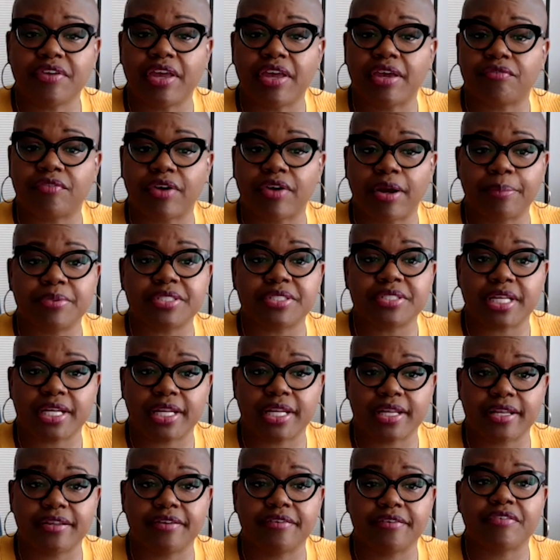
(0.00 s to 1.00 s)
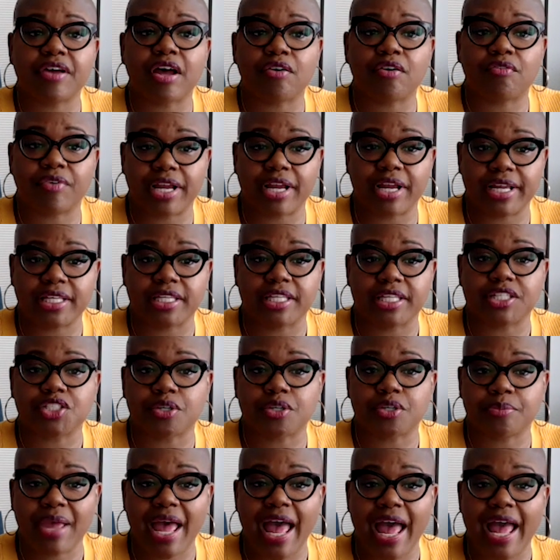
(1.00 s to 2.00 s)
and representative
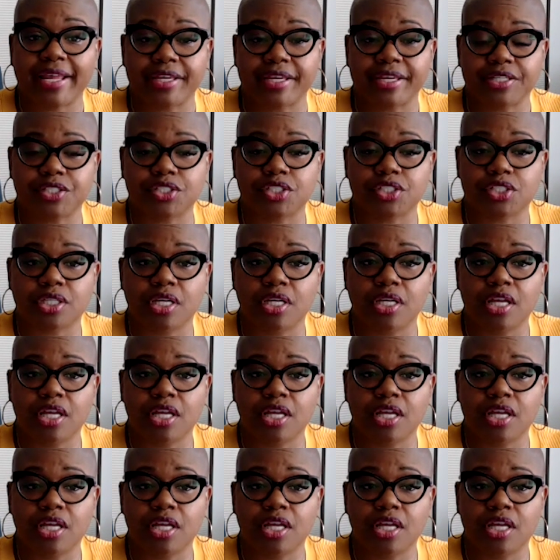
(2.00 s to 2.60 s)
regulation package.